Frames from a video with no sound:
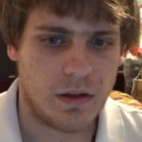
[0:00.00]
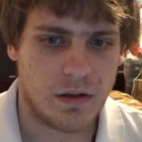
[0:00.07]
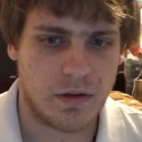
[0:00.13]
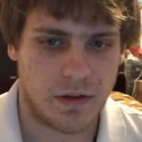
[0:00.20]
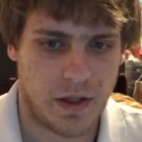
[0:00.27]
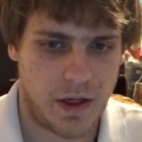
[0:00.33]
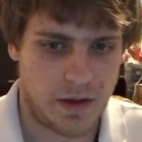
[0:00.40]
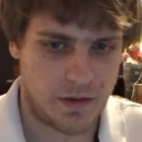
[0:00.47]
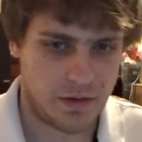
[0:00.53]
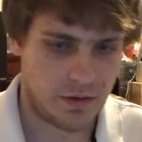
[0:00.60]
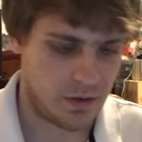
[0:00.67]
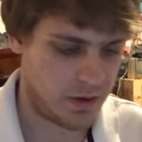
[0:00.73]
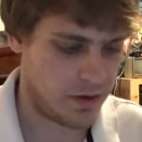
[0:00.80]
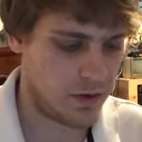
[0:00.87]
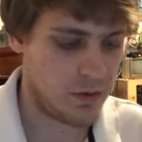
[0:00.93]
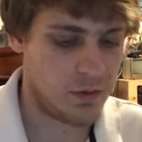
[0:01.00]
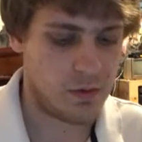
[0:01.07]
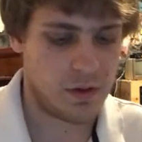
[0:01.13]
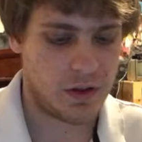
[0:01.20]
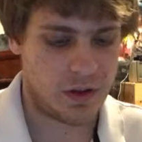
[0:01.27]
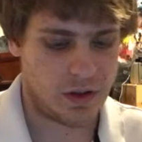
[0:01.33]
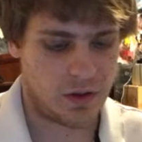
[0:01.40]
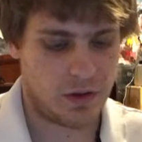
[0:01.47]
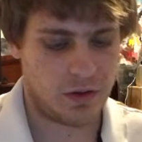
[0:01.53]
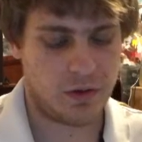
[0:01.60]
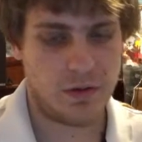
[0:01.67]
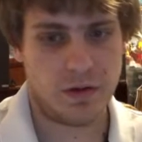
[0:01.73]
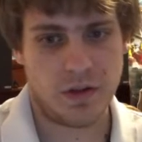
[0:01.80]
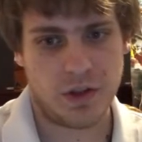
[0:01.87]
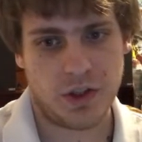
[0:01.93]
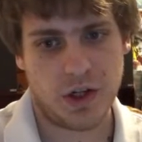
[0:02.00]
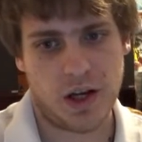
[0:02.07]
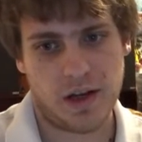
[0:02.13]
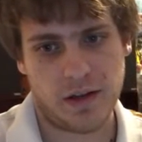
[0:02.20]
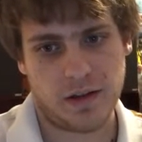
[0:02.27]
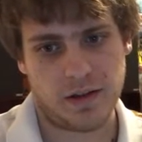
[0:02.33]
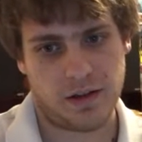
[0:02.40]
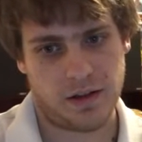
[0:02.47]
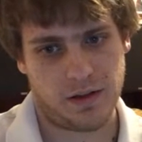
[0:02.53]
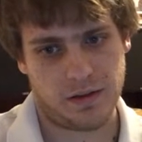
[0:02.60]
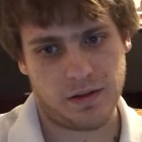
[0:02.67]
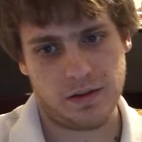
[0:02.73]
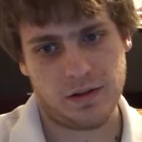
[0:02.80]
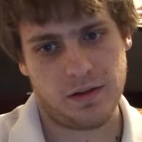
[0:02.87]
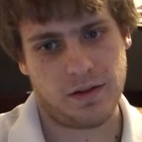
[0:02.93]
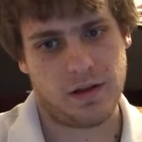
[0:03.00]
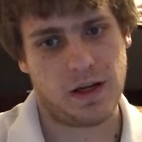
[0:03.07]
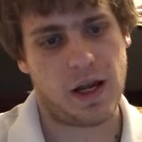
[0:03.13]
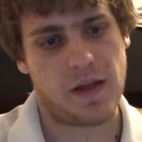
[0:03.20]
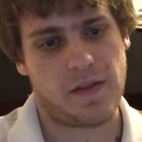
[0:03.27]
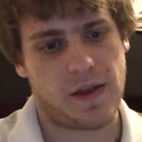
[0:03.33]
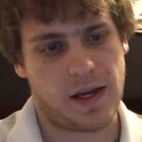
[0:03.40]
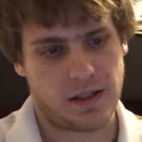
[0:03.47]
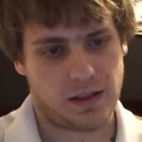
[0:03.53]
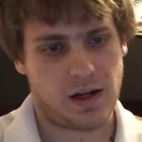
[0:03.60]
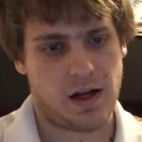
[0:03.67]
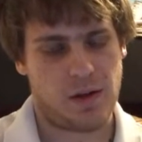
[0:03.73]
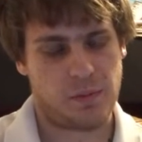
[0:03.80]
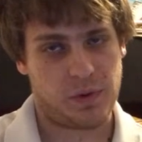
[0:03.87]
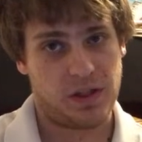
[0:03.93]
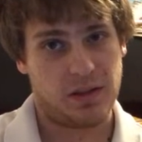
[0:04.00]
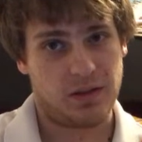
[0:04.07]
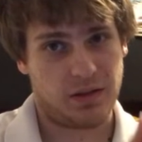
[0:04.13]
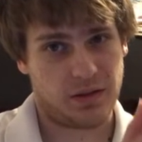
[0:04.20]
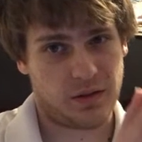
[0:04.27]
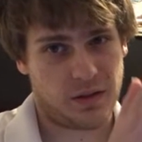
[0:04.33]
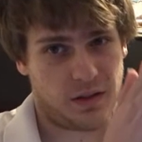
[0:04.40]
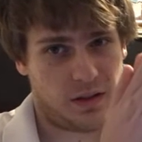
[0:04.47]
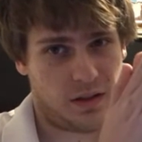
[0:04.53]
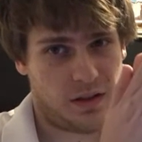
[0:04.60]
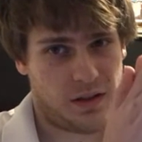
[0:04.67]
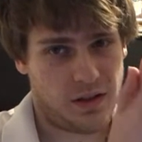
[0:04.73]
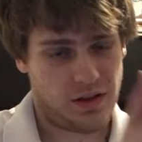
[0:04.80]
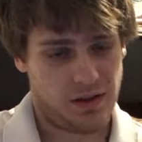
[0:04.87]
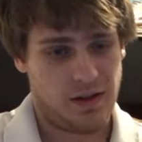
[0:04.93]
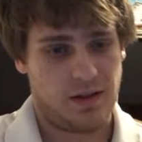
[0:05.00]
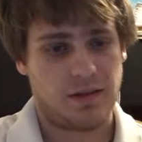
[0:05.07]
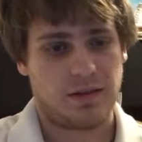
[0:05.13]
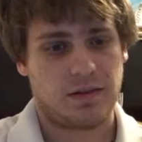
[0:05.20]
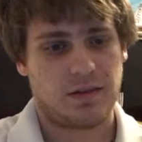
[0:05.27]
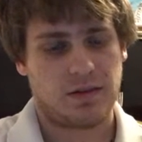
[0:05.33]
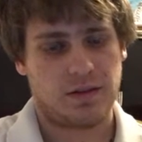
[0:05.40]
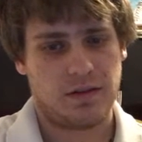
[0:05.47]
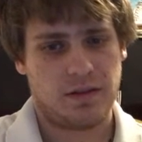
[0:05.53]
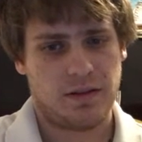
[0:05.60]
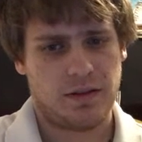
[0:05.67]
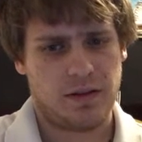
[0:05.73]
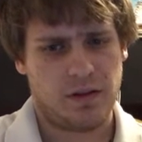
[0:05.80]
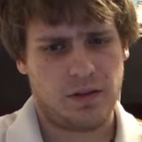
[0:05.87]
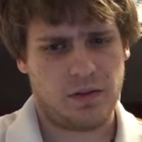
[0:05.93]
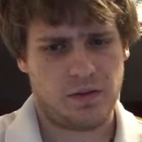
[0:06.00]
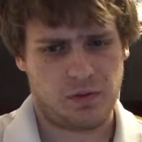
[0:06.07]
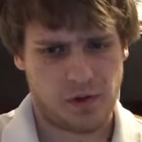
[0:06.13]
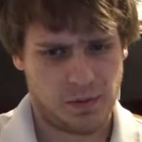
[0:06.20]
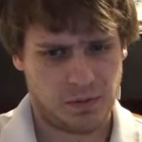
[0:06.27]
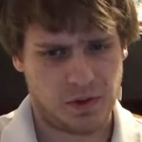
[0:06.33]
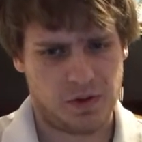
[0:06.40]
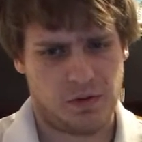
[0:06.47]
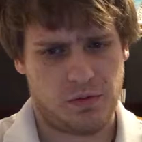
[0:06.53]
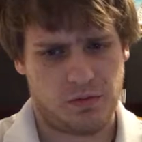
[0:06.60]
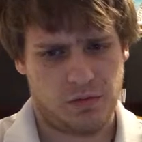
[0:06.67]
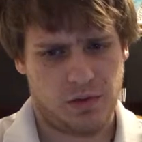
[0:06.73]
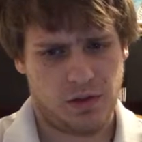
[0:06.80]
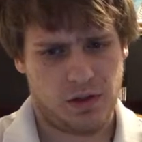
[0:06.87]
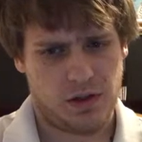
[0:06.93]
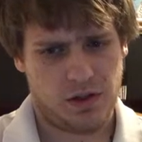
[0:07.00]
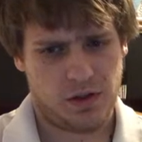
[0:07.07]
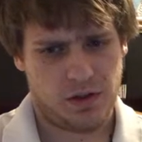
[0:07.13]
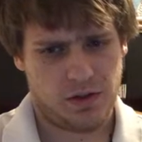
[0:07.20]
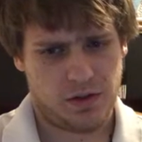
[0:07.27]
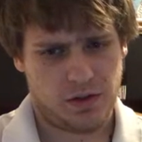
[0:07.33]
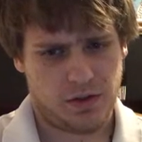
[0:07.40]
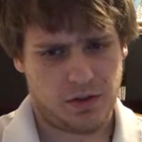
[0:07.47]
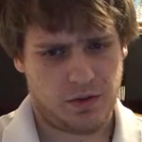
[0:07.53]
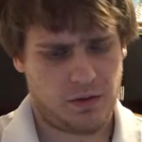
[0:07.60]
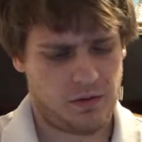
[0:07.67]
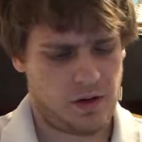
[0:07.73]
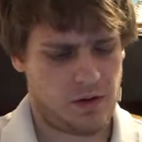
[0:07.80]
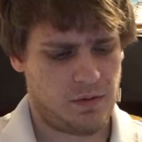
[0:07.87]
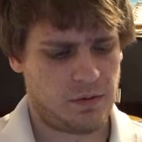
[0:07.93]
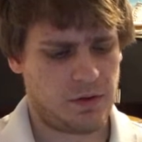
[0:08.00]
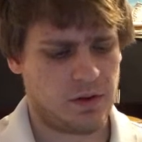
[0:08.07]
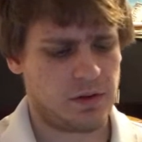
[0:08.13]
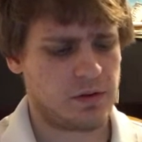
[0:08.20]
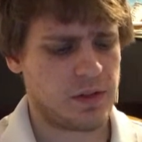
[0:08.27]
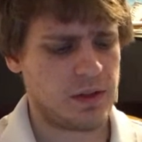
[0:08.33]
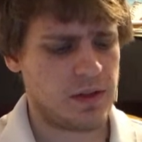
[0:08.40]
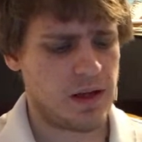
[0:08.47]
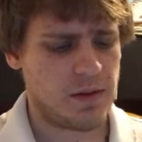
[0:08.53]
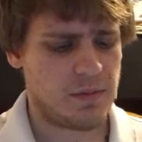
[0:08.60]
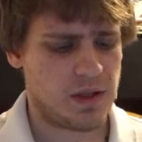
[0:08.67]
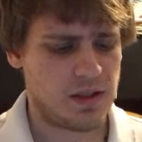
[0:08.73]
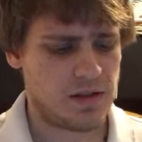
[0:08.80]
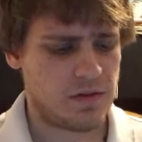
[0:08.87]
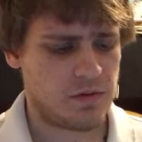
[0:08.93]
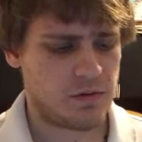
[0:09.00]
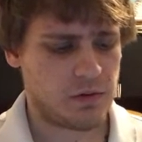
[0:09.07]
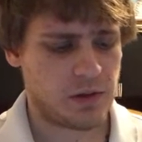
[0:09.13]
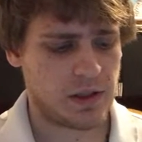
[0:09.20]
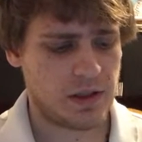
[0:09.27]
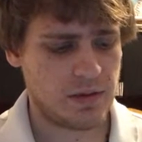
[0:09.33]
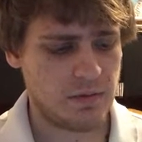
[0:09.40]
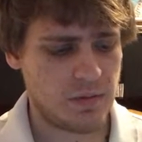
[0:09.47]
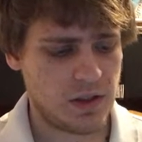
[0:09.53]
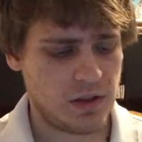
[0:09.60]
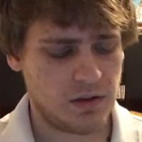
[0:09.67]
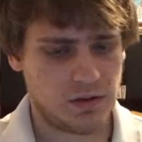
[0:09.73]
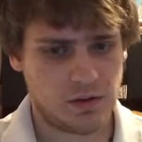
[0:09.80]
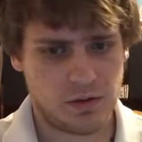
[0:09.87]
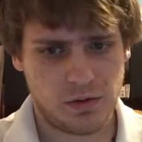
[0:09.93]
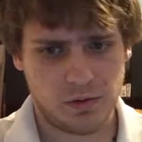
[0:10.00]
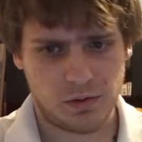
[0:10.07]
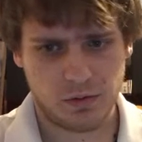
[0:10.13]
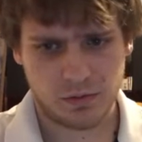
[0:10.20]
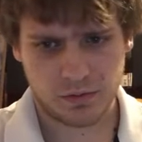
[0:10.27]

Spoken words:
Okay, so I do Control J again, and that copies this, frame 2. So now I'm going to rename it frame 2.